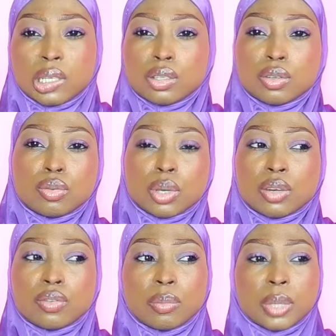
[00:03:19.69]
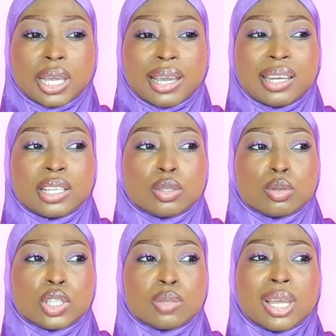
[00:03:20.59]
It's not doing it for me, and it's
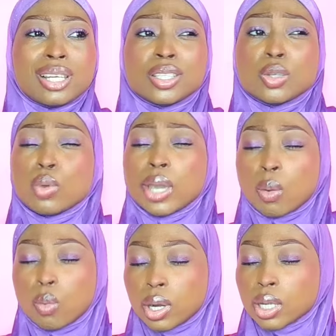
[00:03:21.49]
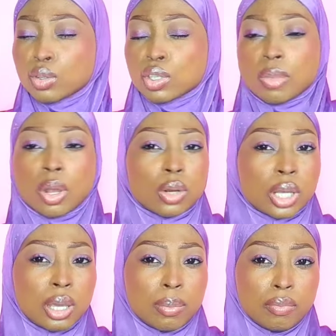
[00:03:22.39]
not smelling the way I want it to smell on
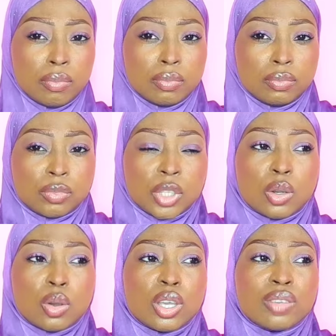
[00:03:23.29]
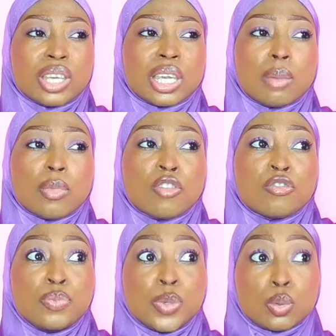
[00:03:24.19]
him. You know, if it came off
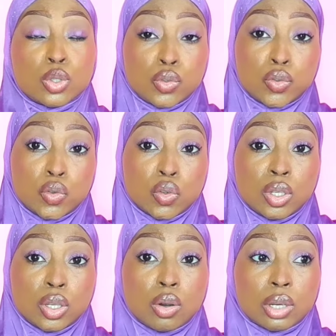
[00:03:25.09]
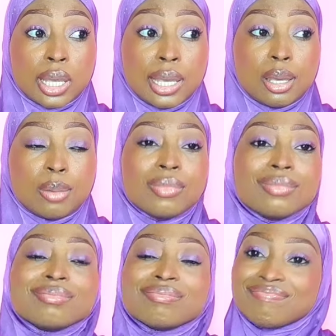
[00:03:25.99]
beautiful on him,
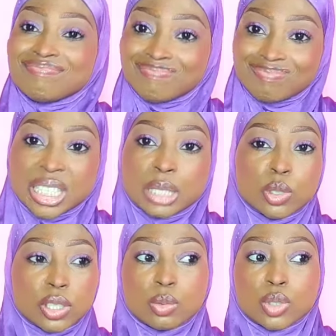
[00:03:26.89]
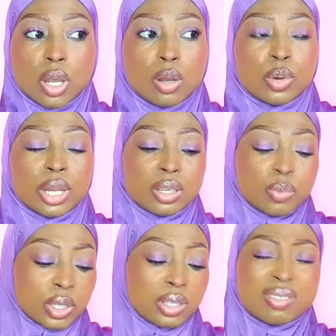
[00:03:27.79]
I will still tolerate it,
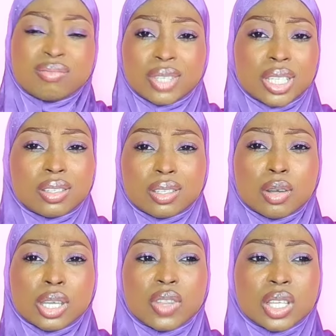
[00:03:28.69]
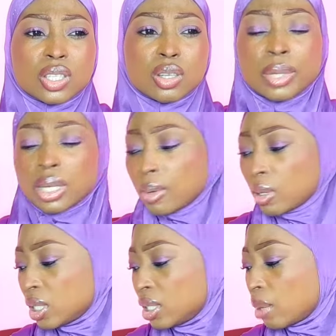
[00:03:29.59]
but it's not. If there's something
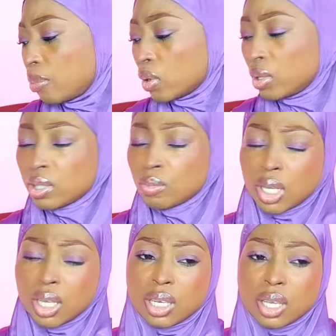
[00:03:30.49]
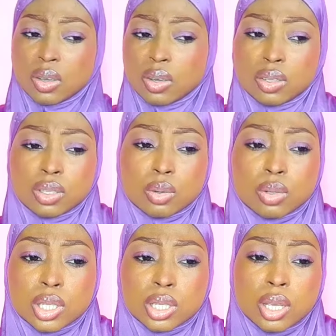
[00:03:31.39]
about it that bothers me in here, it's
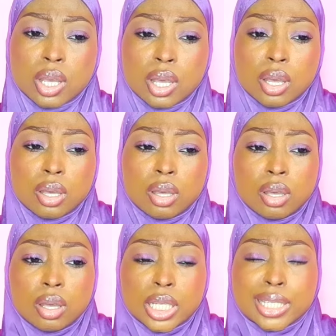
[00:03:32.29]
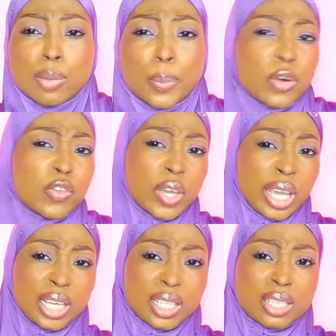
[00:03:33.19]
not
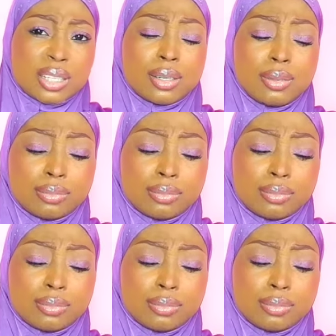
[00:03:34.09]
perfect.